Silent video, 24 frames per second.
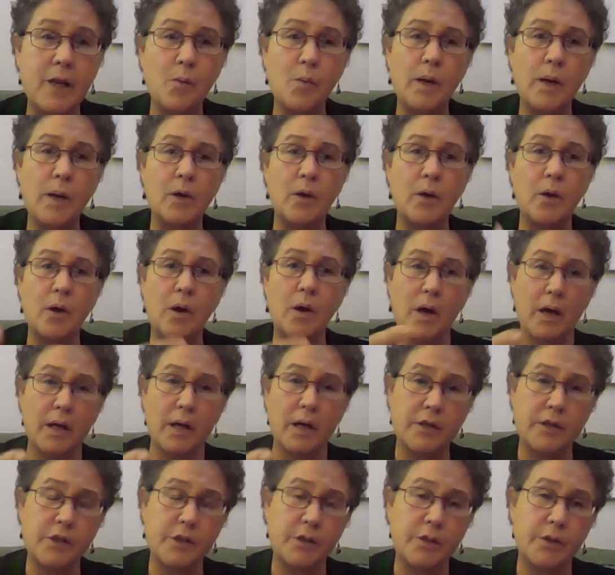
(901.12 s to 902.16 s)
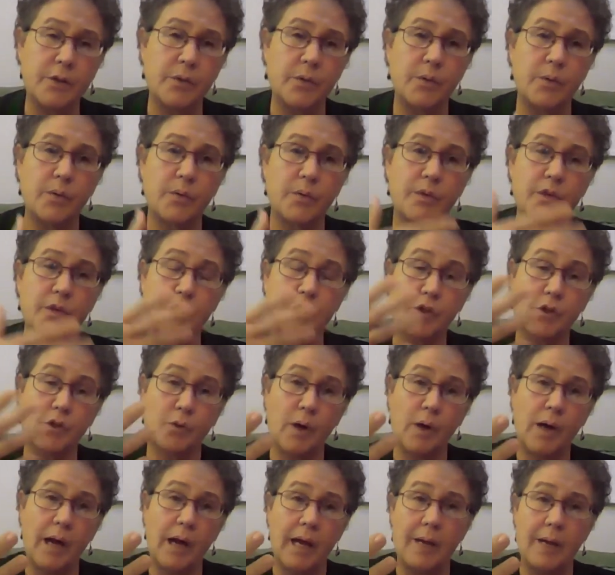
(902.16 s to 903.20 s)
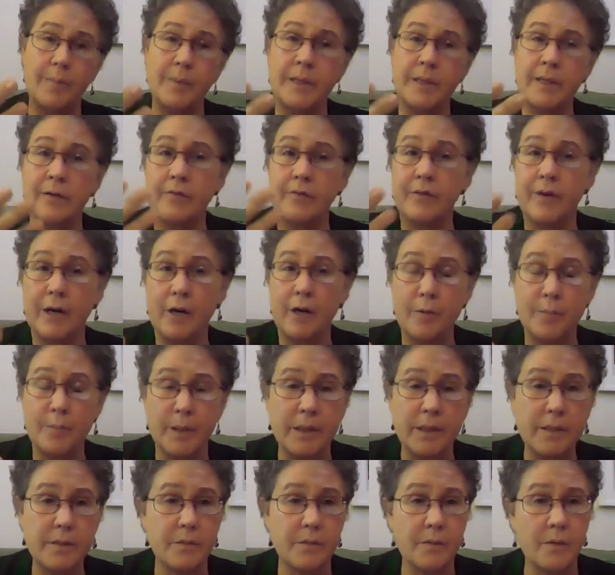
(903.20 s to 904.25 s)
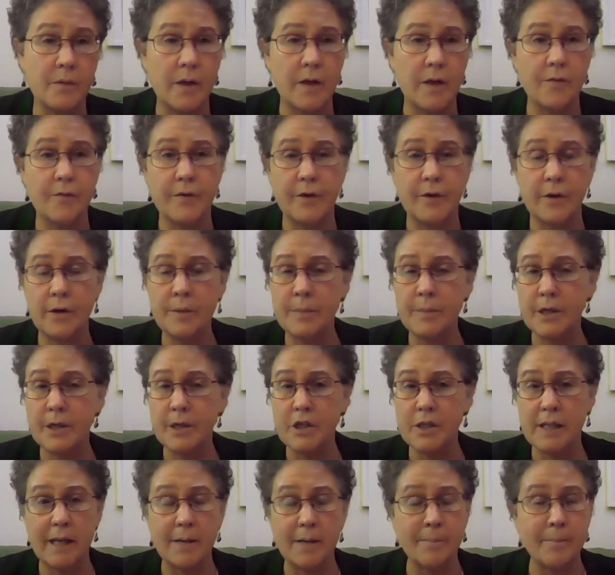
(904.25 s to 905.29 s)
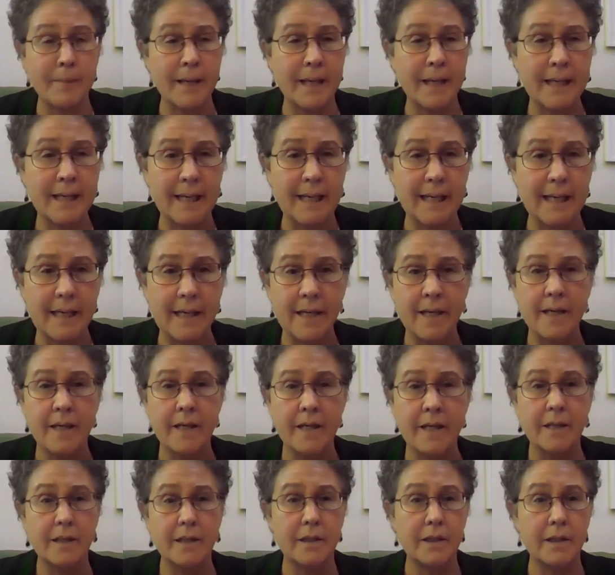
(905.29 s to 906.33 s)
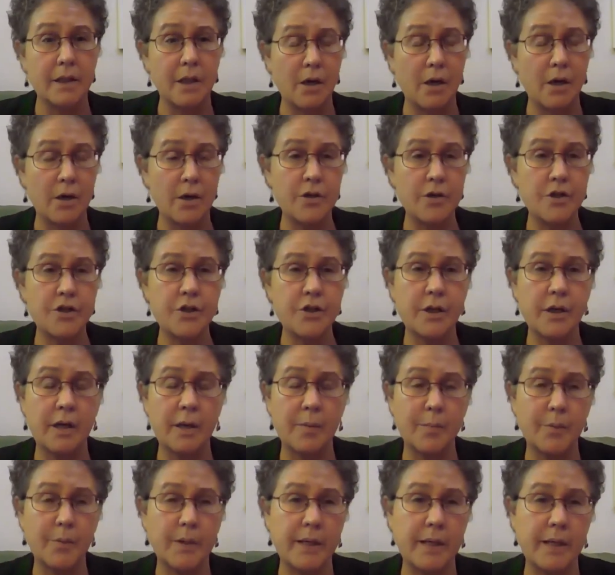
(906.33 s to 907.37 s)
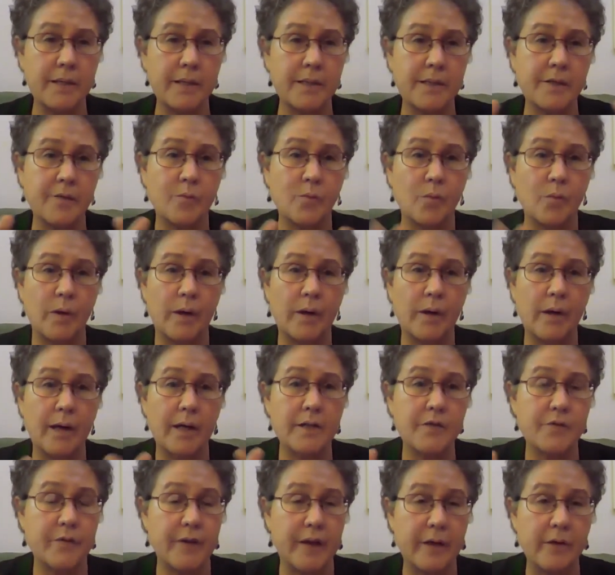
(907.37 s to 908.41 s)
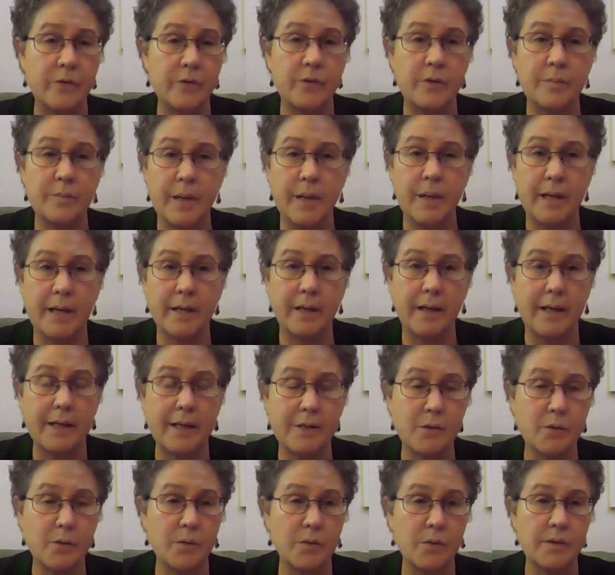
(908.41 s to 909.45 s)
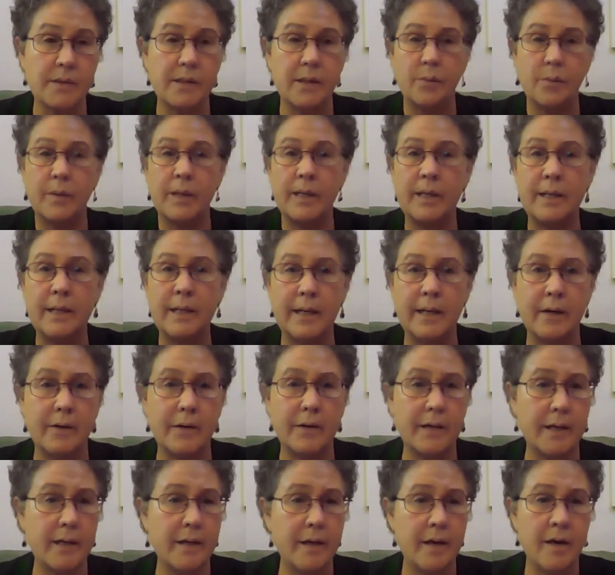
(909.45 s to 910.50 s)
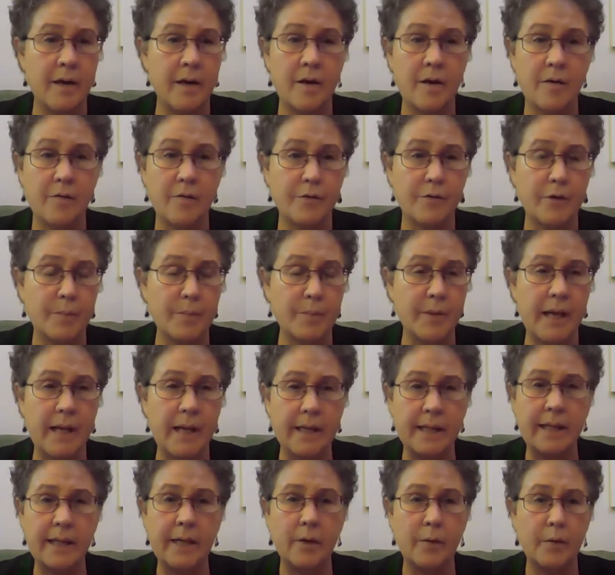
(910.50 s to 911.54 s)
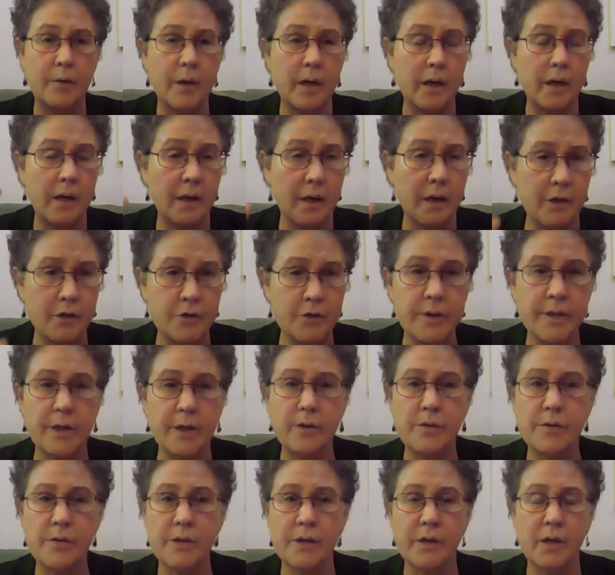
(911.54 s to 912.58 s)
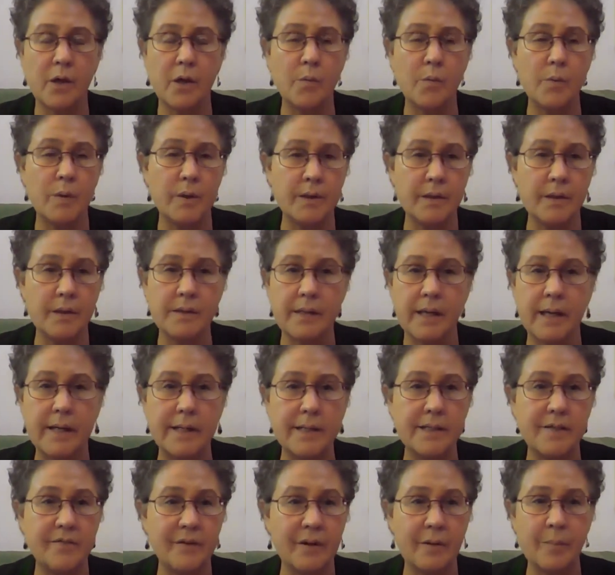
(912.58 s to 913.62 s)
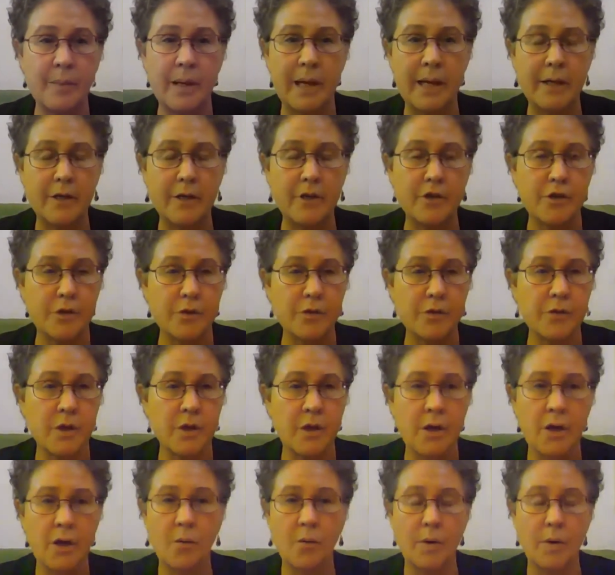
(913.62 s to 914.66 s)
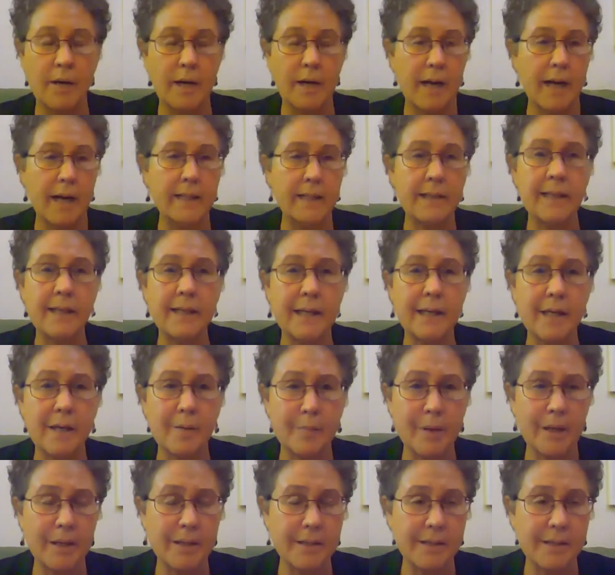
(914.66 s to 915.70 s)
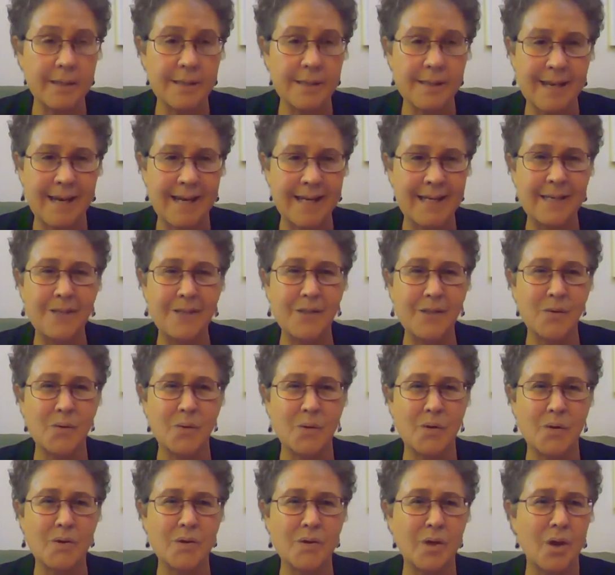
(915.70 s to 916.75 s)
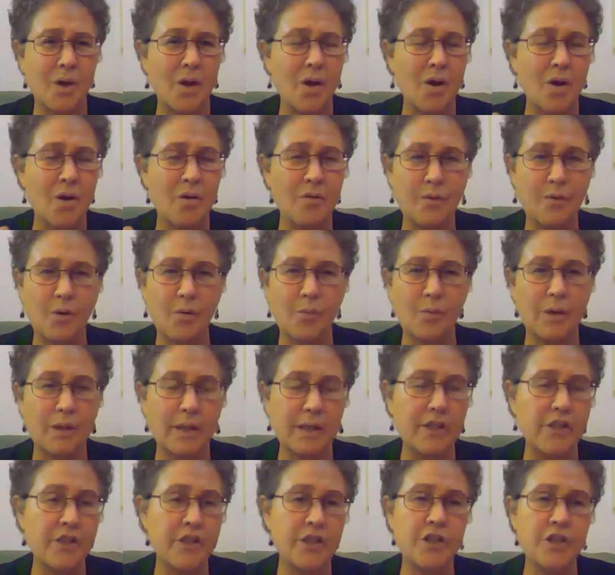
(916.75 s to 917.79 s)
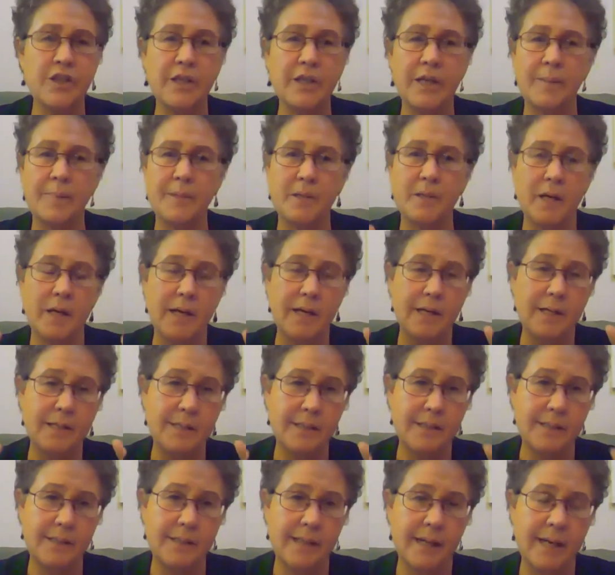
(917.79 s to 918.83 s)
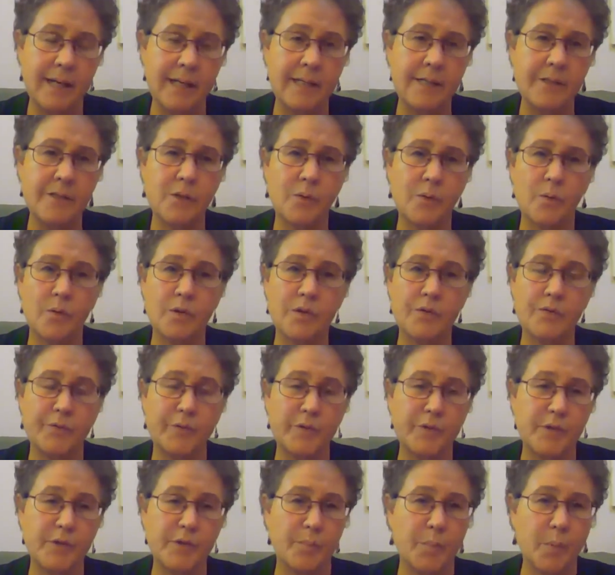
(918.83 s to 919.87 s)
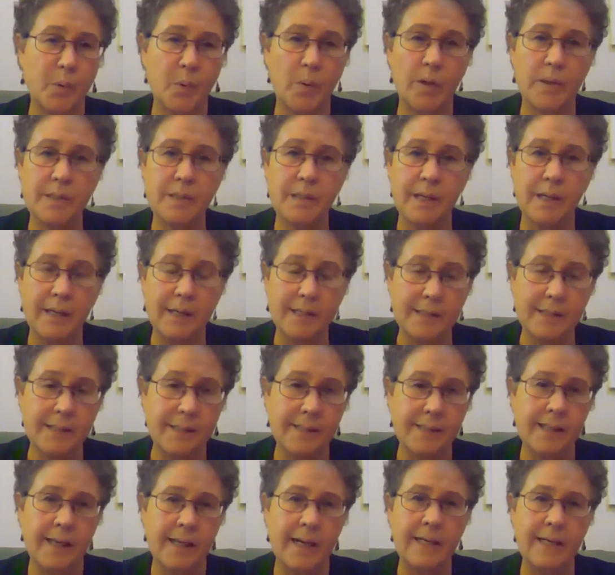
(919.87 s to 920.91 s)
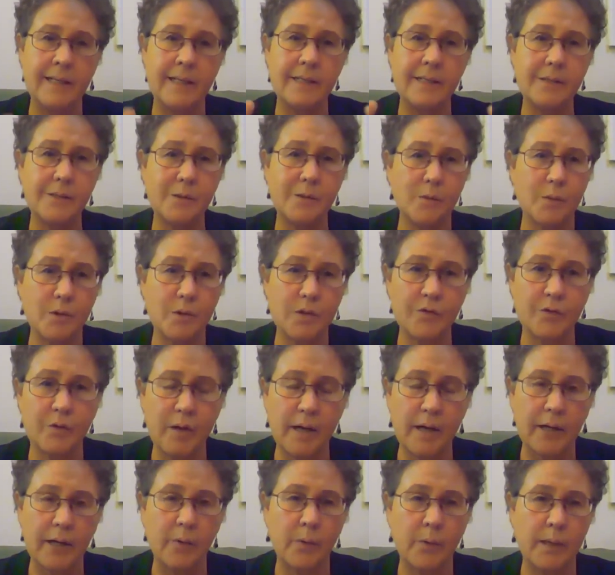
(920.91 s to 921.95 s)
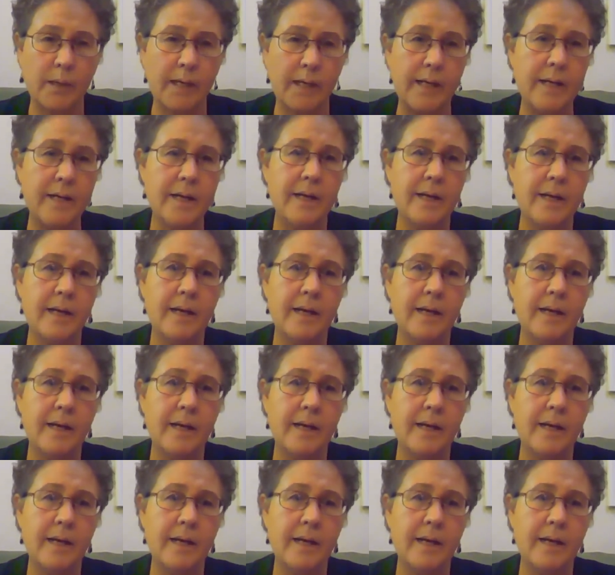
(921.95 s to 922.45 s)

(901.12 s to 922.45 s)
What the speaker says: went on to describe an environment very much like many large, comprehensive warehouse factory model high schools that we inherited from that era 100 years ago, when the scientific managers were not thinking about designing schools for relationships, designing schools for supports, designing schools for equity.